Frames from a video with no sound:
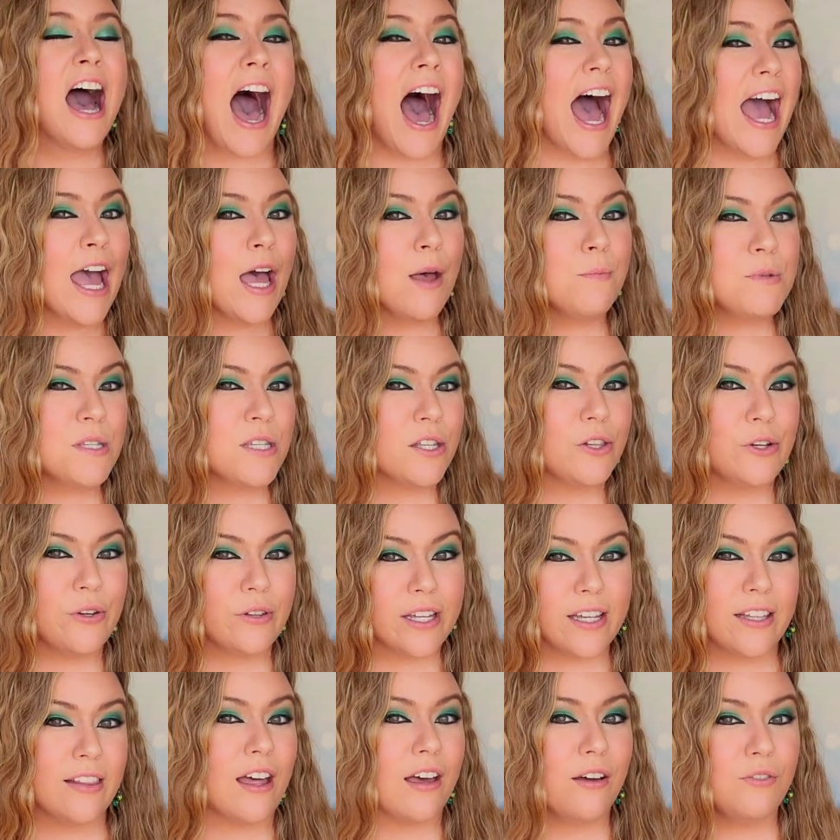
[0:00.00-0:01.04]
I
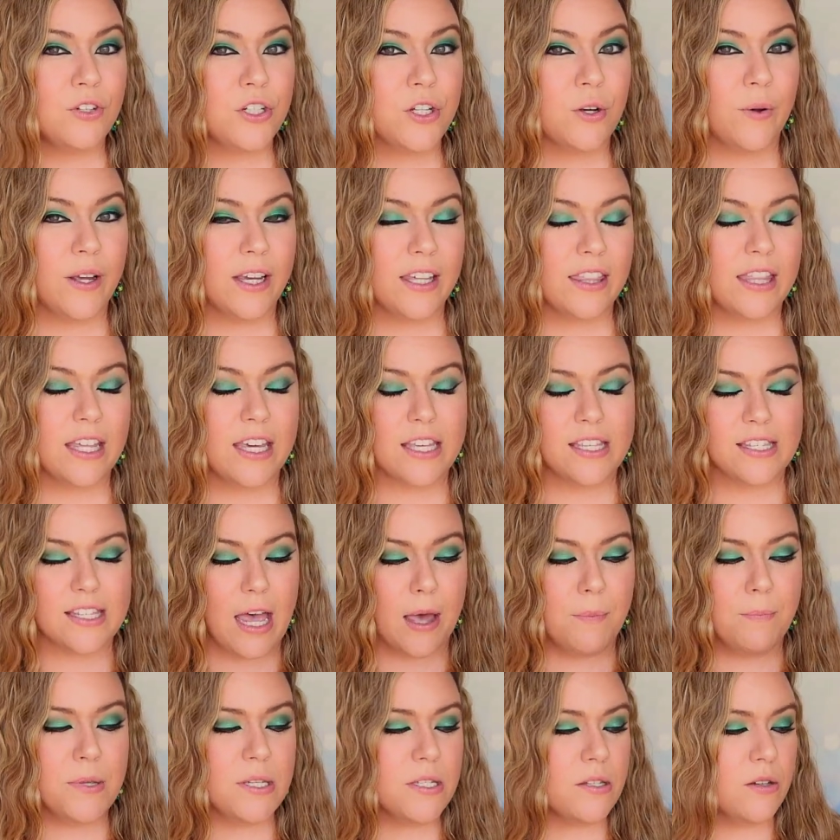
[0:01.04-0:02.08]
absolutely love doing these
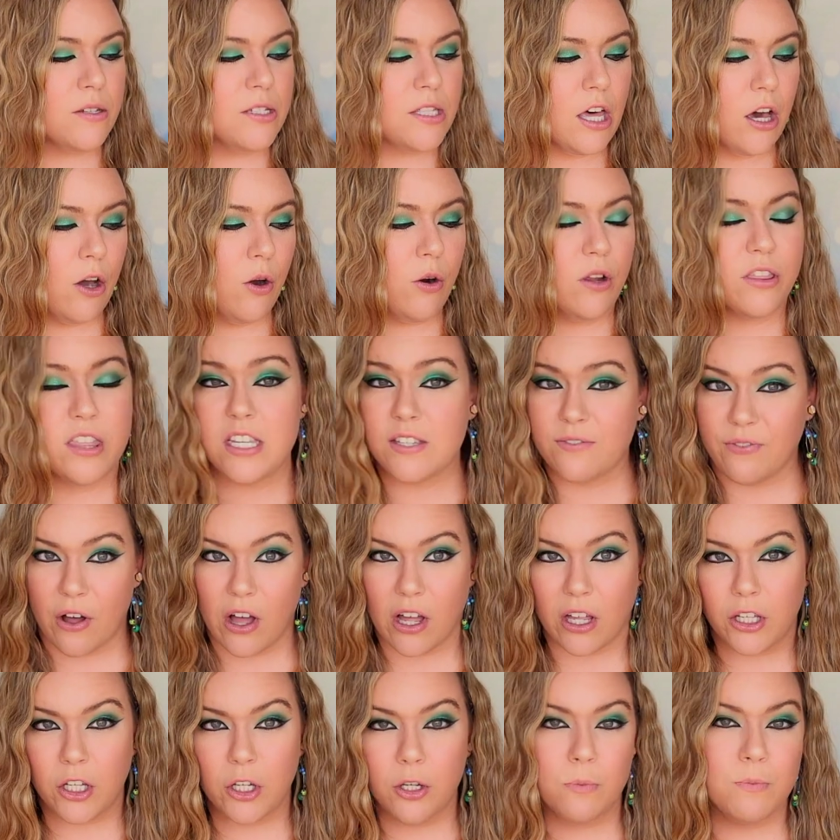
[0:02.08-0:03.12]
episodes though, or these
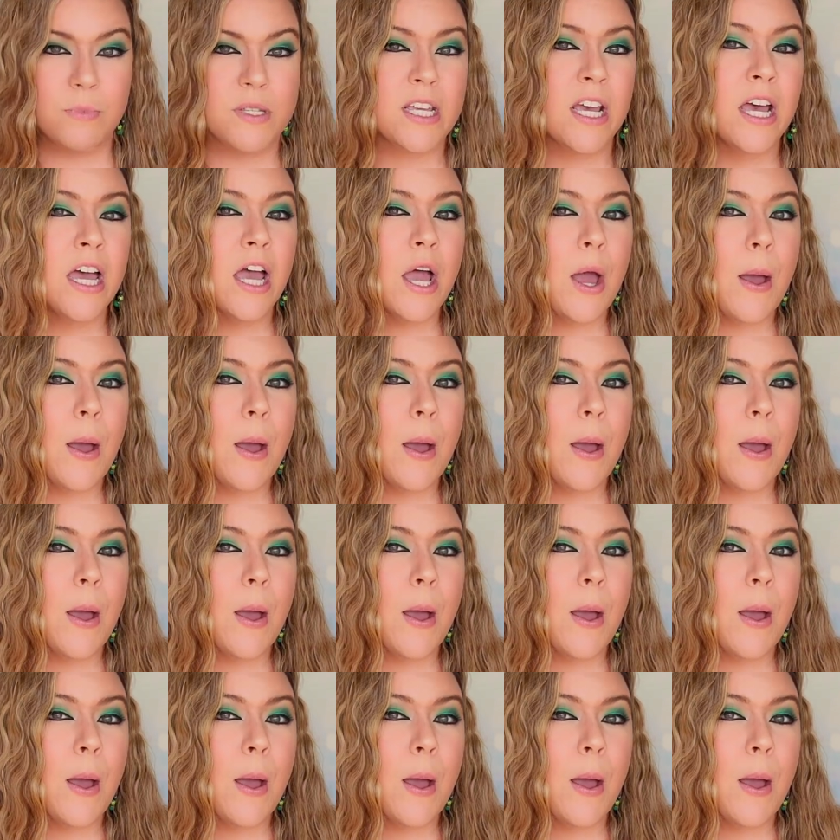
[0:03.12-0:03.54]
volumes,